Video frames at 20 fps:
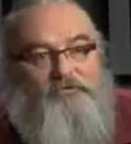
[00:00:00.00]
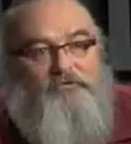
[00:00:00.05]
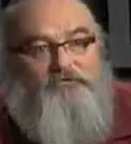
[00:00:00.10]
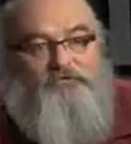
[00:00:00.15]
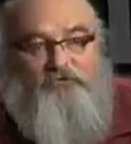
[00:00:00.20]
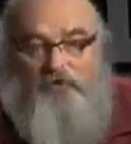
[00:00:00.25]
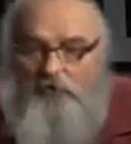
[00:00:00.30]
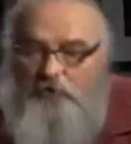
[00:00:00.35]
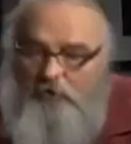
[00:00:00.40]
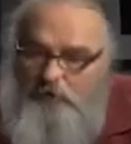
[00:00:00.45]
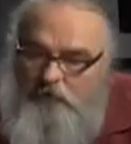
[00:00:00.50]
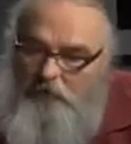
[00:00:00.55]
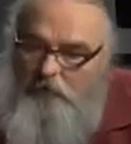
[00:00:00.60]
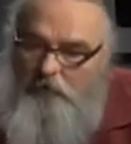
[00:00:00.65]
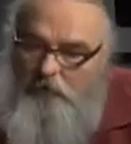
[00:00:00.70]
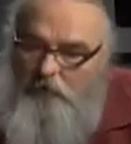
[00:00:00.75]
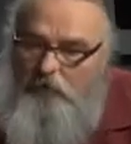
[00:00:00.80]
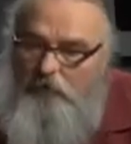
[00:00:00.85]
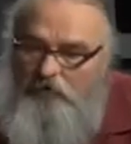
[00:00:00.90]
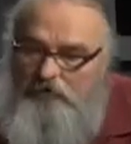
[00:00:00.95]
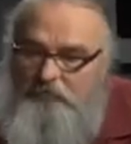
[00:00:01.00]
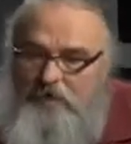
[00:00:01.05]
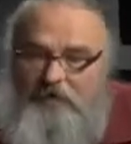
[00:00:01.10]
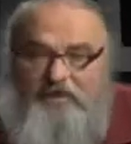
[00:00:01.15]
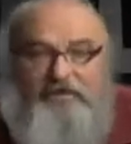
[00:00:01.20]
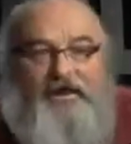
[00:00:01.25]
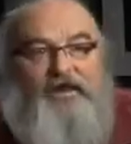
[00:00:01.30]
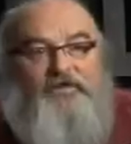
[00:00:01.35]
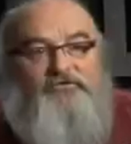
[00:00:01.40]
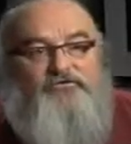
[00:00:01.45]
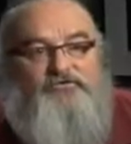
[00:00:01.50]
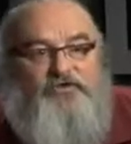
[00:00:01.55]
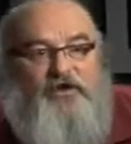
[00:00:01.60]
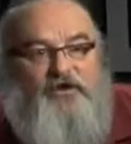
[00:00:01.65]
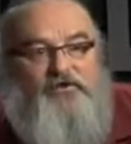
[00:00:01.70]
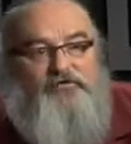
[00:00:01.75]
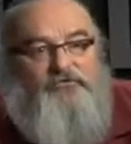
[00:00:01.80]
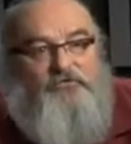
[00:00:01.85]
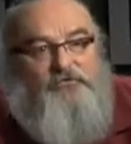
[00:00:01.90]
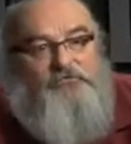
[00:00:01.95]
So what about
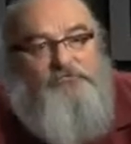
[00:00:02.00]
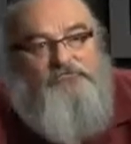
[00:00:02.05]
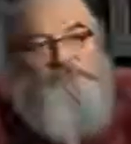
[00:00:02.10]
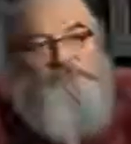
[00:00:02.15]
agitation?